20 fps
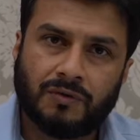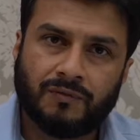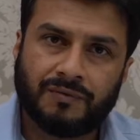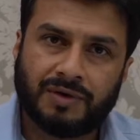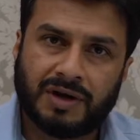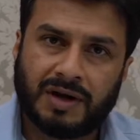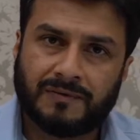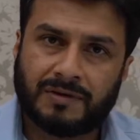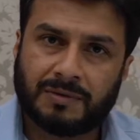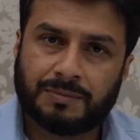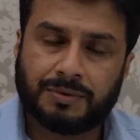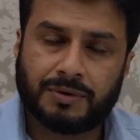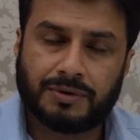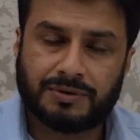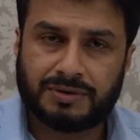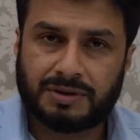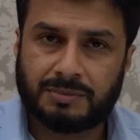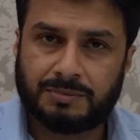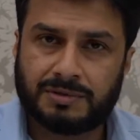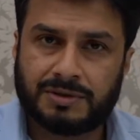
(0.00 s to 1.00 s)
wherever
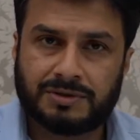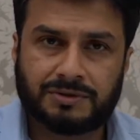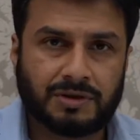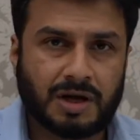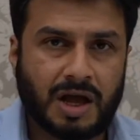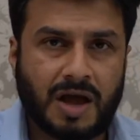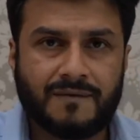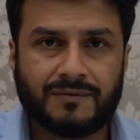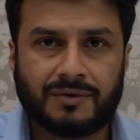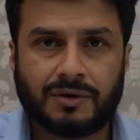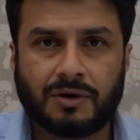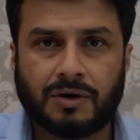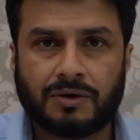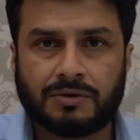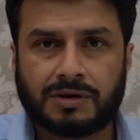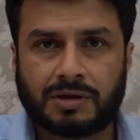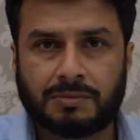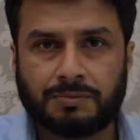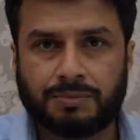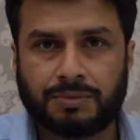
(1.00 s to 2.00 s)
possible. So I've
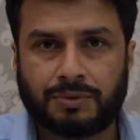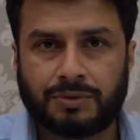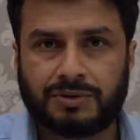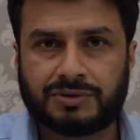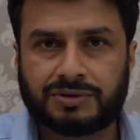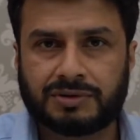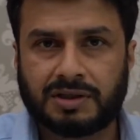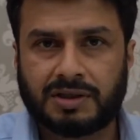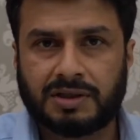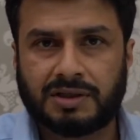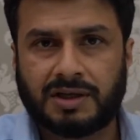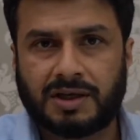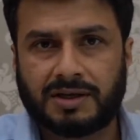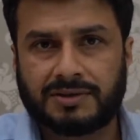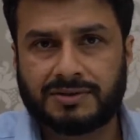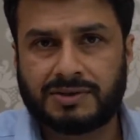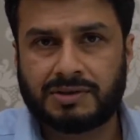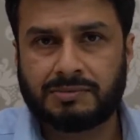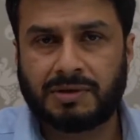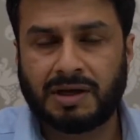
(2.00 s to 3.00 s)
got books
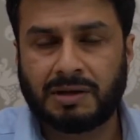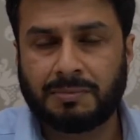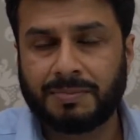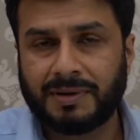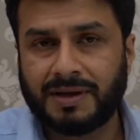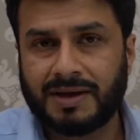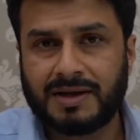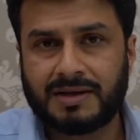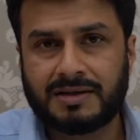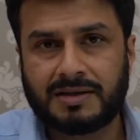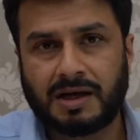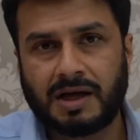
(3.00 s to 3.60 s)
next to my bed.